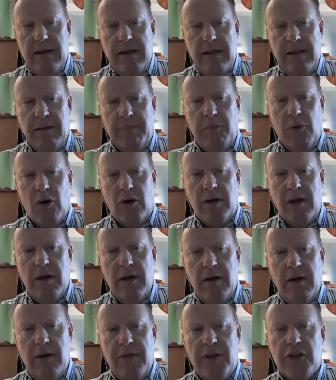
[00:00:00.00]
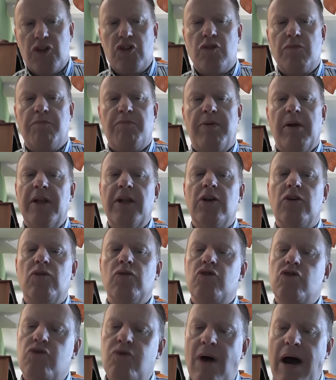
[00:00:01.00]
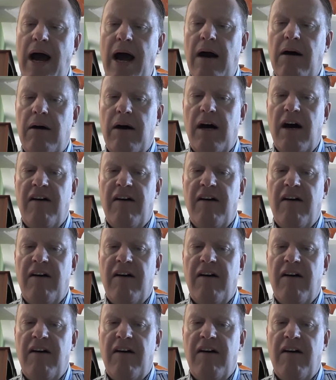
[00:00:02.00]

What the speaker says: the book The Political Trial